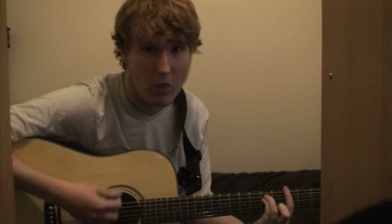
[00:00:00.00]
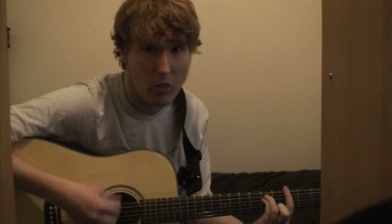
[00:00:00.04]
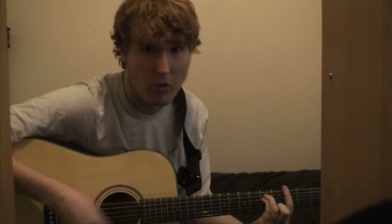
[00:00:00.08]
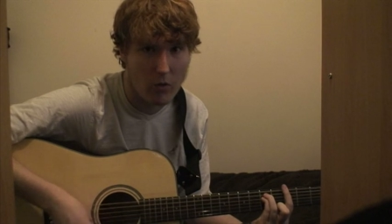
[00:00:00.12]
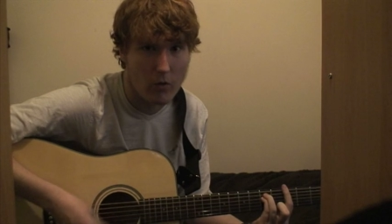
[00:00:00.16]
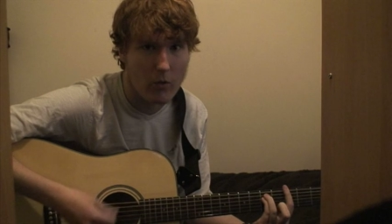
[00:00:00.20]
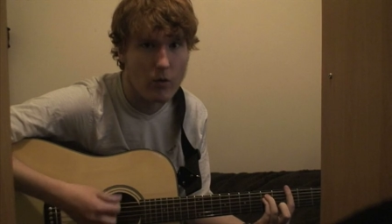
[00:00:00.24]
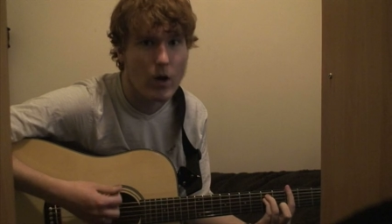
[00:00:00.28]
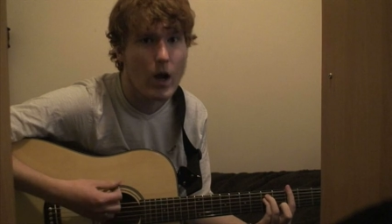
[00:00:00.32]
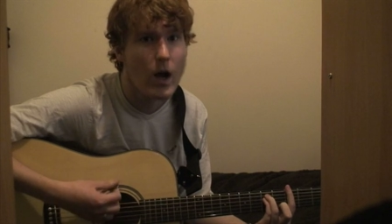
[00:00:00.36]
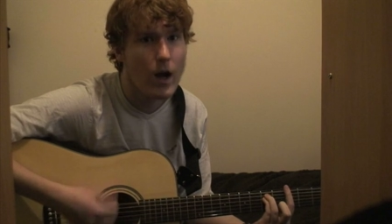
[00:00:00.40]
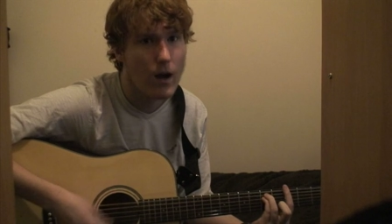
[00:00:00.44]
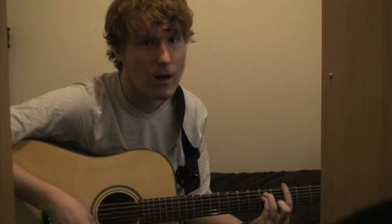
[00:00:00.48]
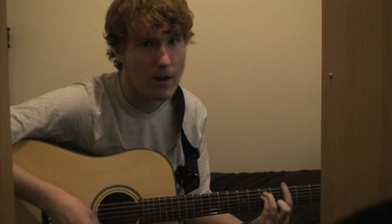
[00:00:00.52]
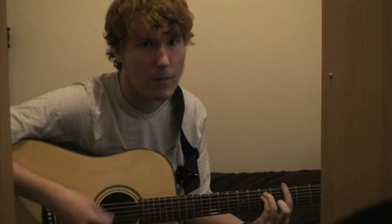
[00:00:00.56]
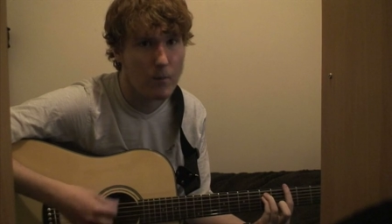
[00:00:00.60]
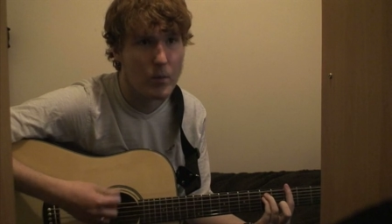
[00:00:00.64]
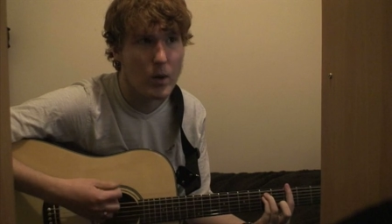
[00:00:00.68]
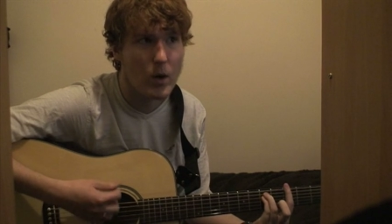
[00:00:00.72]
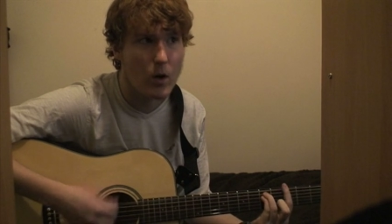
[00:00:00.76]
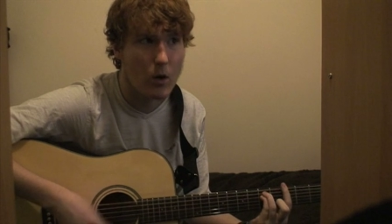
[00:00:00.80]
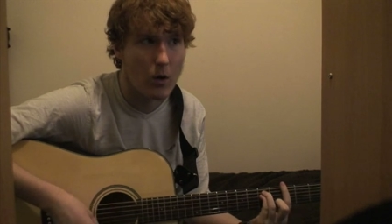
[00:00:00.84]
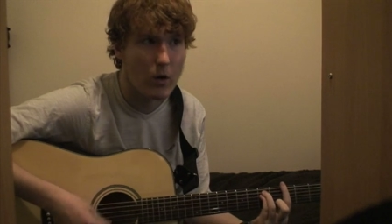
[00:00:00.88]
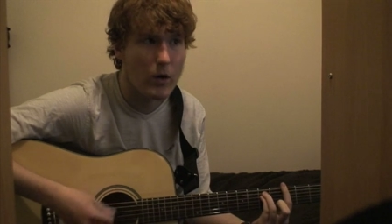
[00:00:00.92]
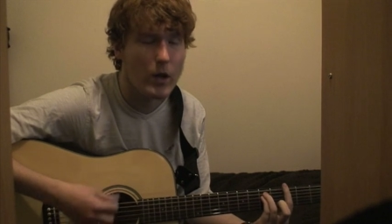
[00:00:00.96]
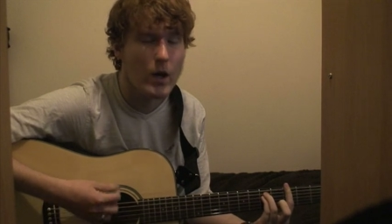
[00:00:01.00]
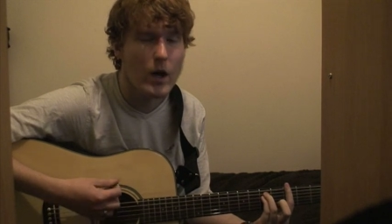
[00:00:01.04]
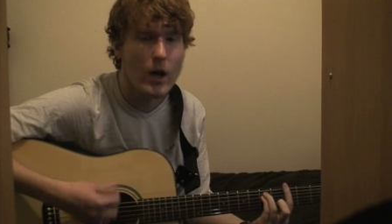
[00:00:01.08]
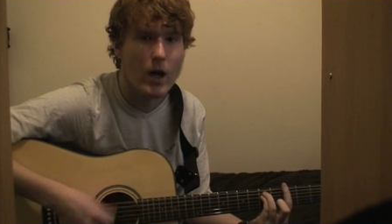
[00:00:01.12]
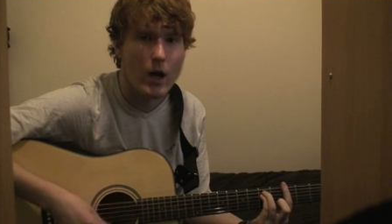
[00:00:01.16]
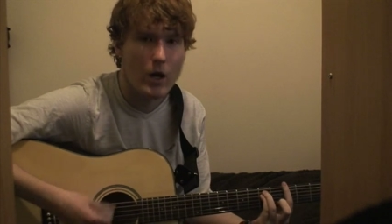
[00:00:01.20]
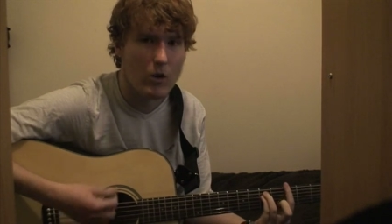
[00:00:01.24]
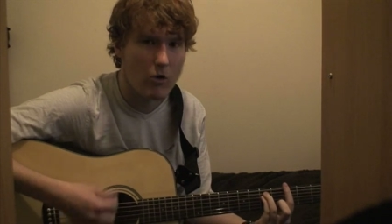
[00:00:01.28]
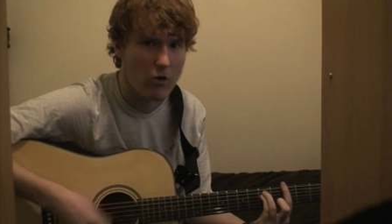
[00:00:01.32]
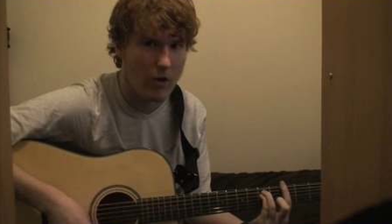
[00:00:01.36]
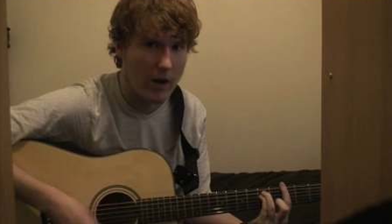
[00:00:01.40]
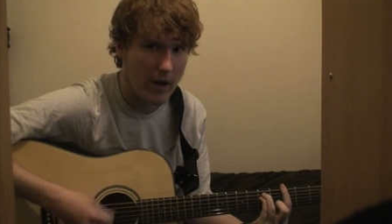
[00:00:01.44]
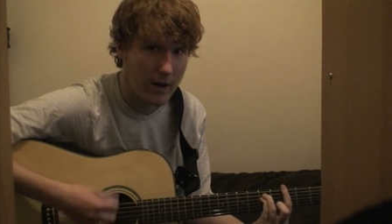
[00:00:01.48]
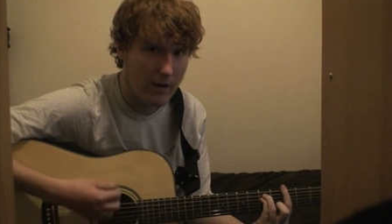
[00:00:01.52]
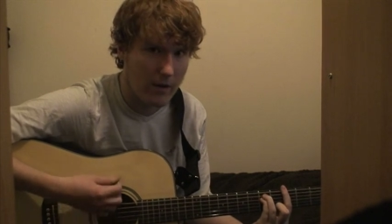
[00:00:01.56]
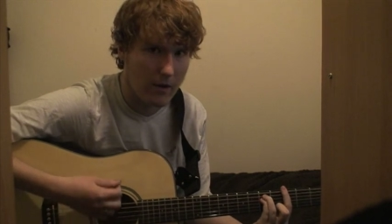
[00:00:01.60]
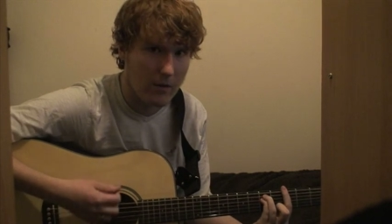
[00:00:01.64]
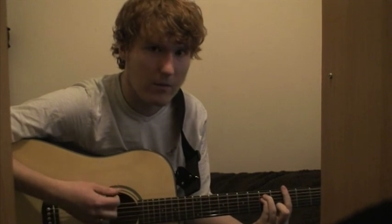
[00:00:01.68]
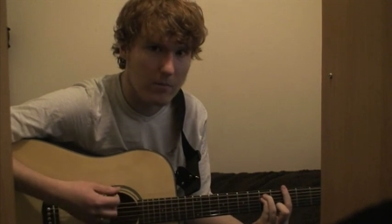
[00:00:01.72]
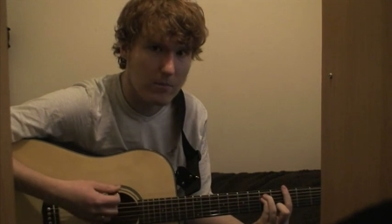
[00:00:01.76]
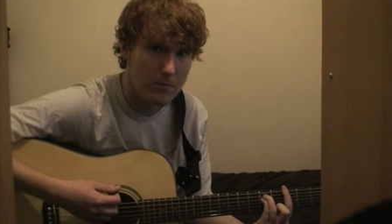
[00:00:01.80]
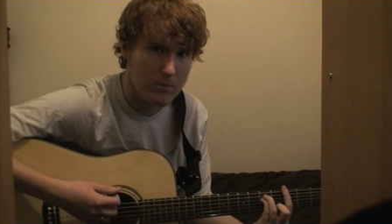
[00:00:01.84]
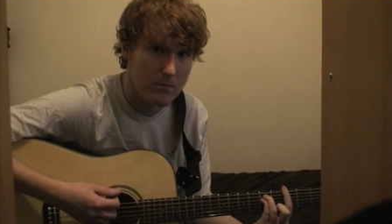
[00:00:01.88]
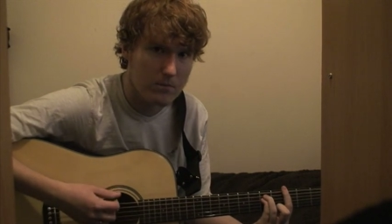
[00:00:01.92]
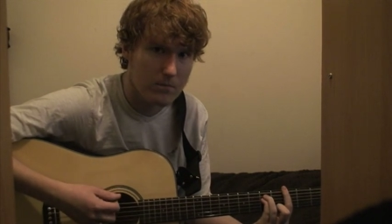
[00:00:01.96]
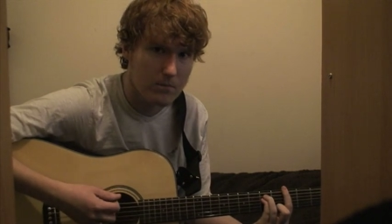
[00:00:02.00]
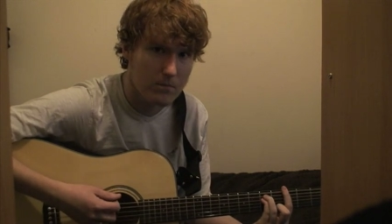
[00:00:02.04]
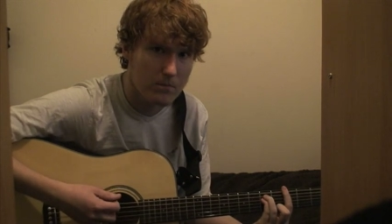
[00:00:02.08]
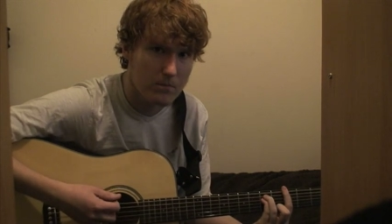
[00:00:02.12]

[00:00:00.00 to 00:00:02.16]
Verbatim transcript: threw up on a cracker.